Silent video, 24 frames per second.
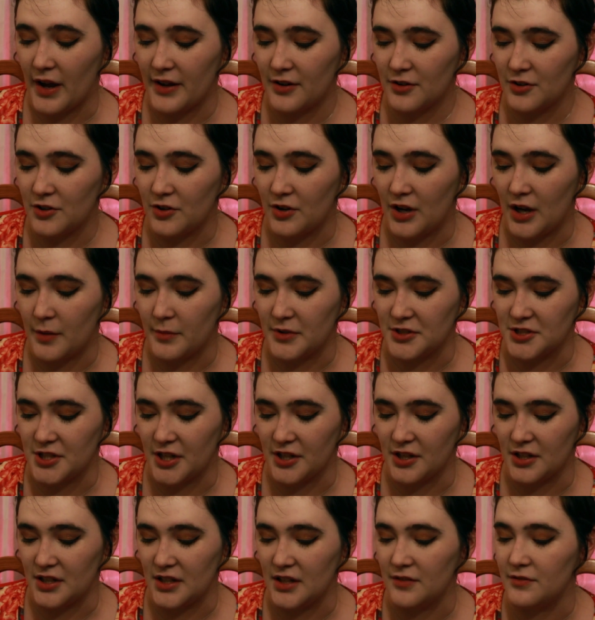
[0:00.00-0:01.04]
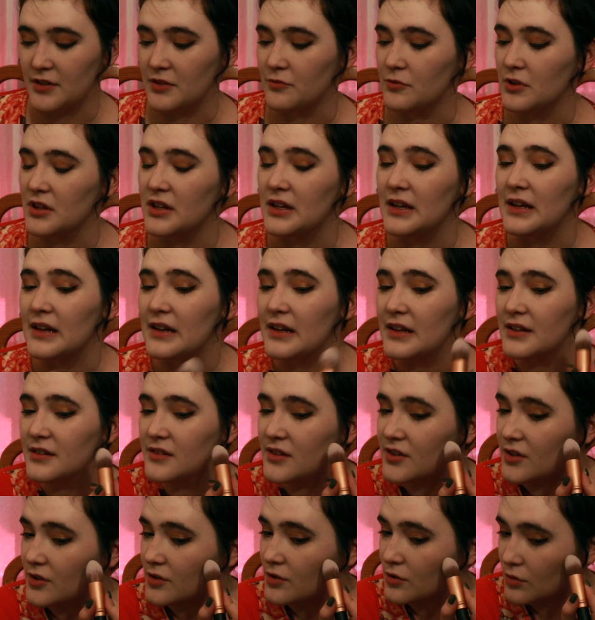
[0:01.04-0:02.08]
I don't know how much I could even really get
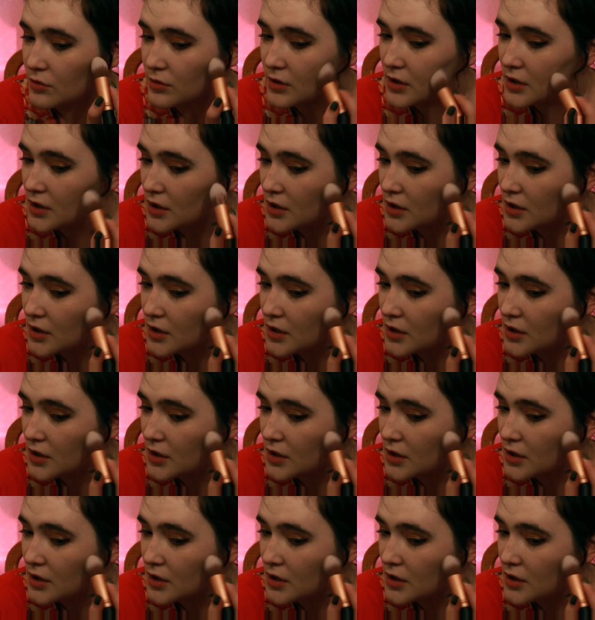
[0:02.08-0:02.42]
into